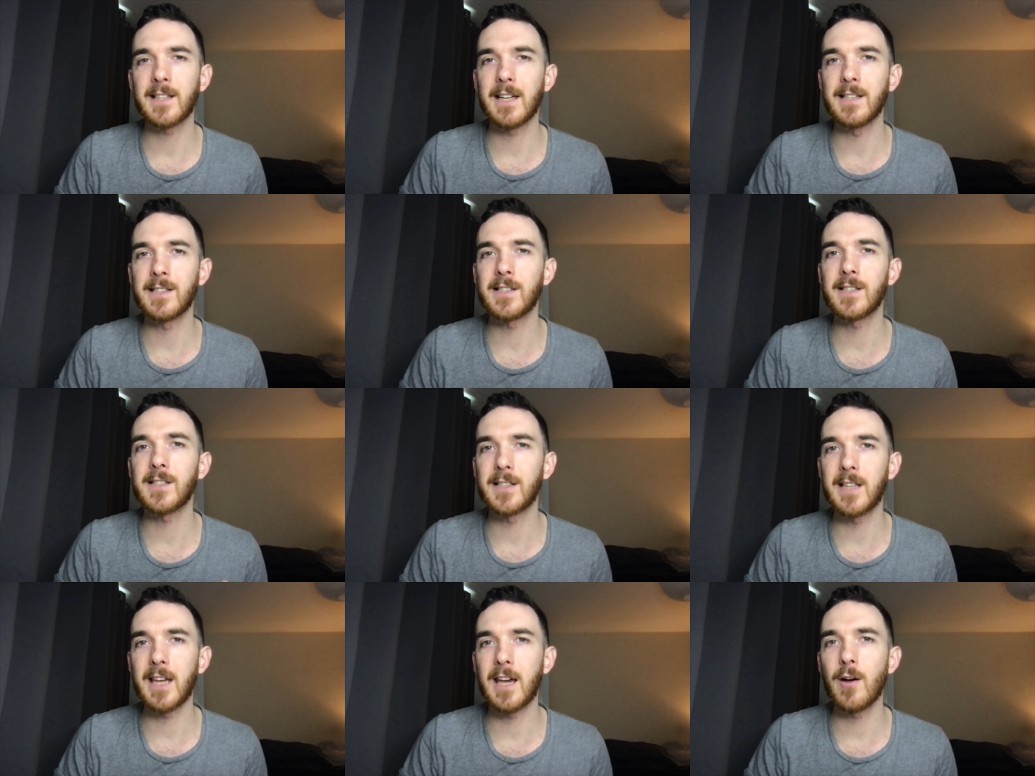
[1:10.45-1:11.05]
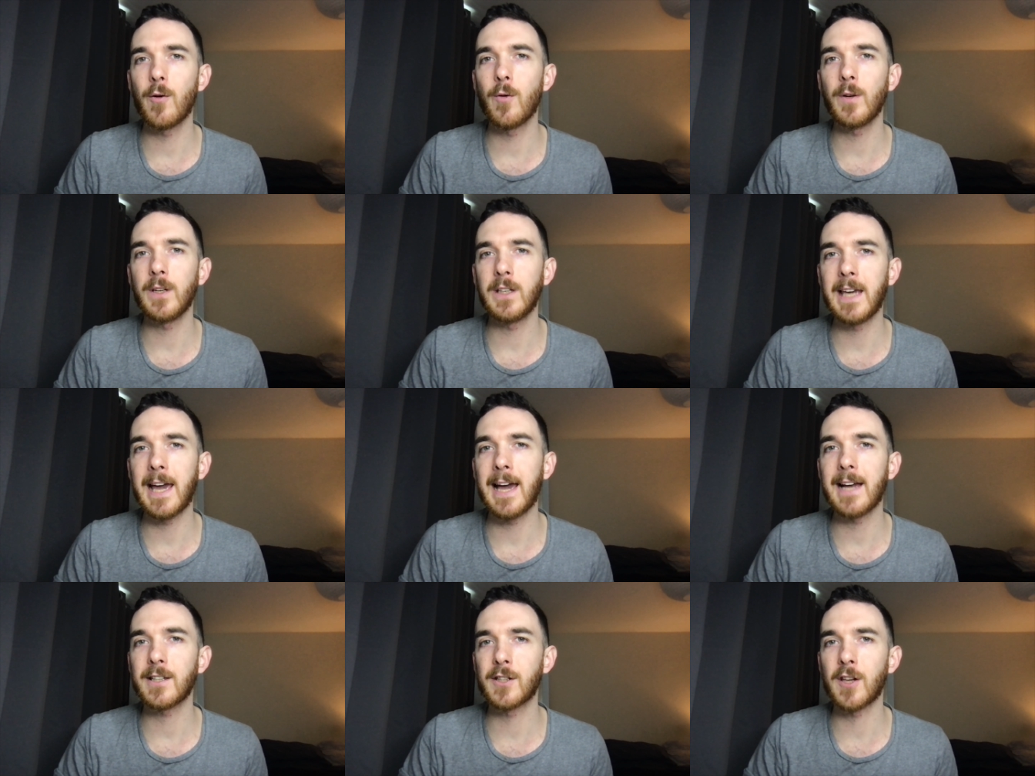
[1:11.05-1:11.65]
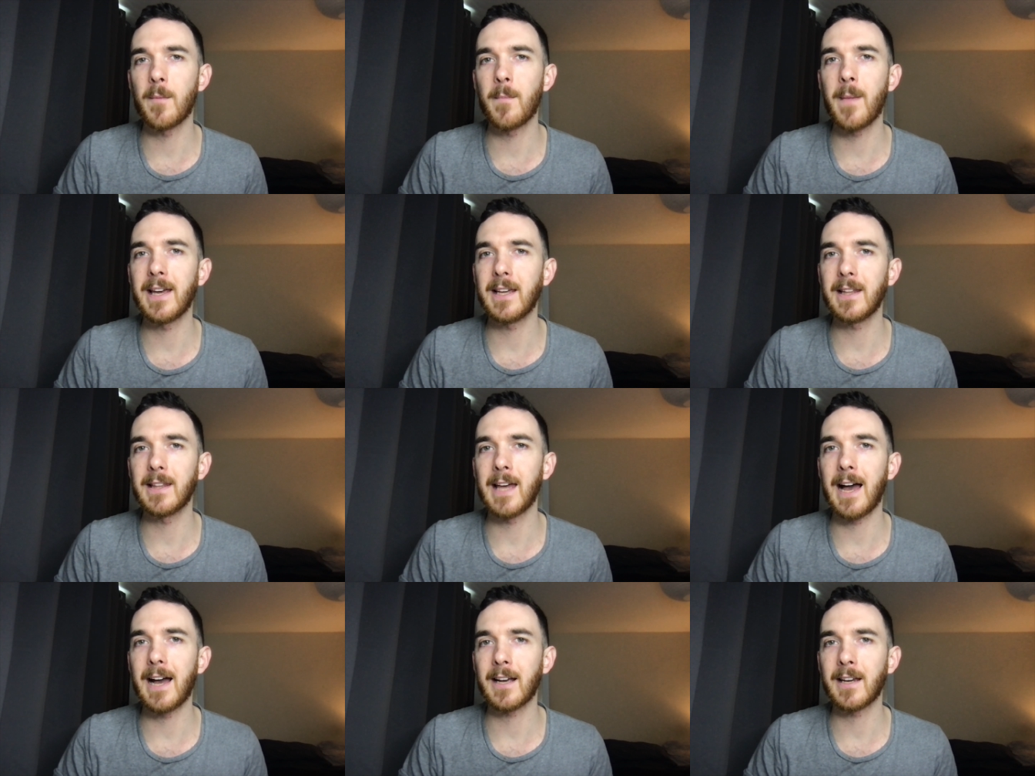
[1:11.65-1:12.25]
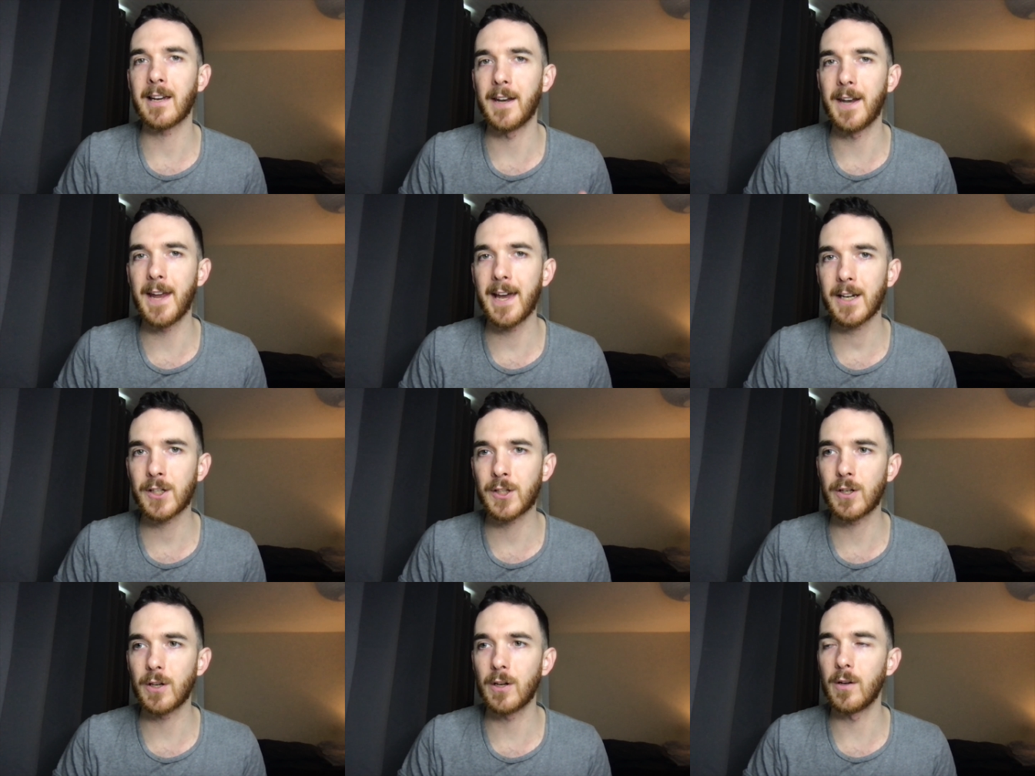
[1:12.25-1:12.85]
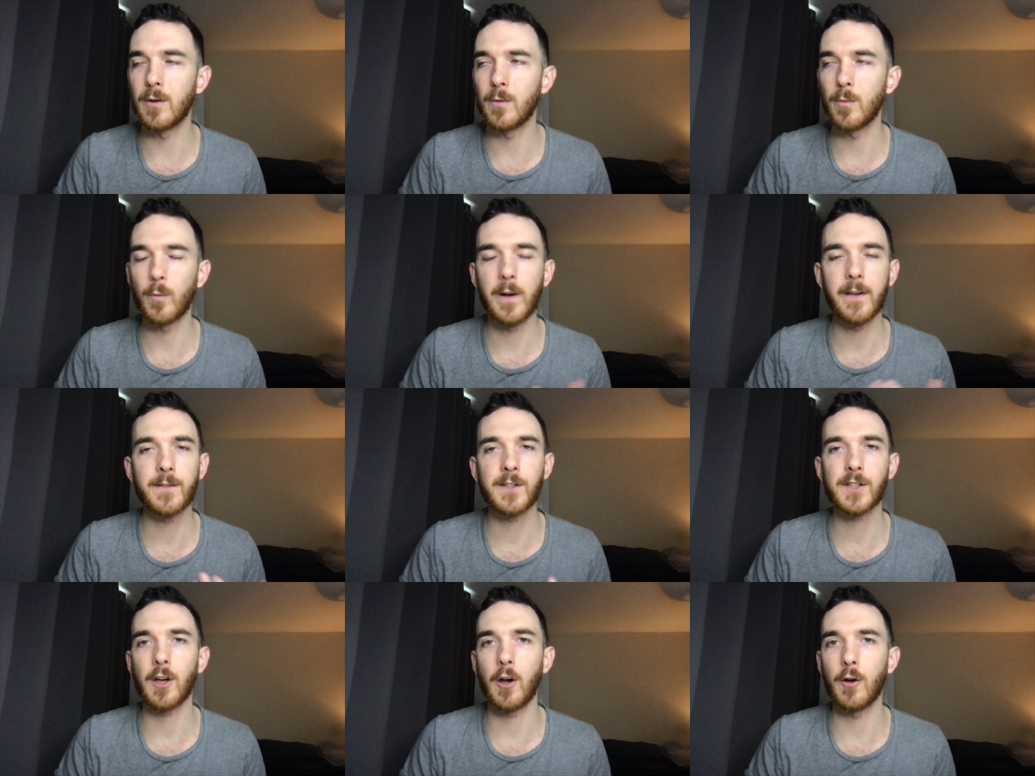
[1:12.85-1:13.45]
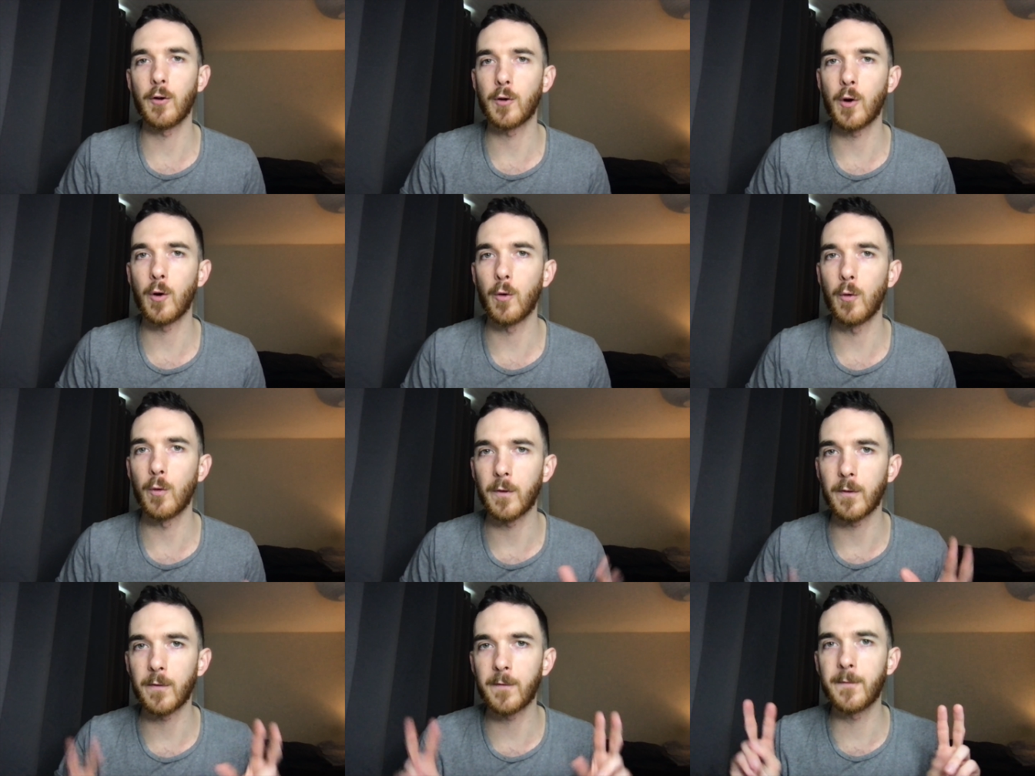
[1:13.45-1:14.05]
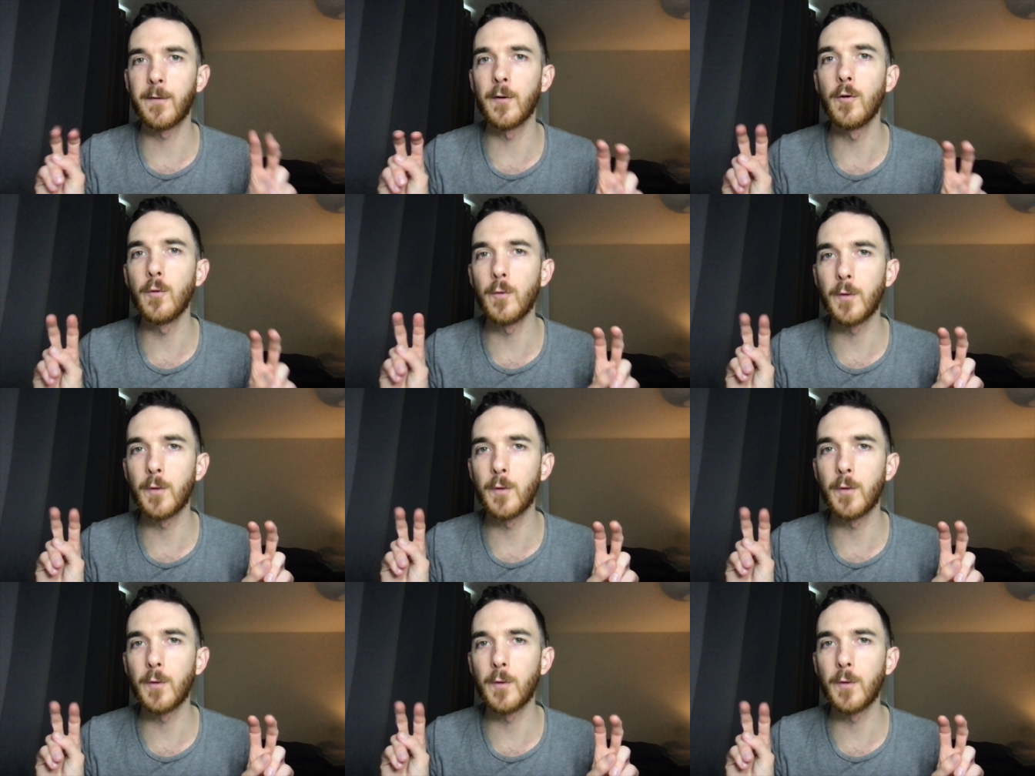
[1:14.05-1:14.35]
is still yet to make that connection with so-called food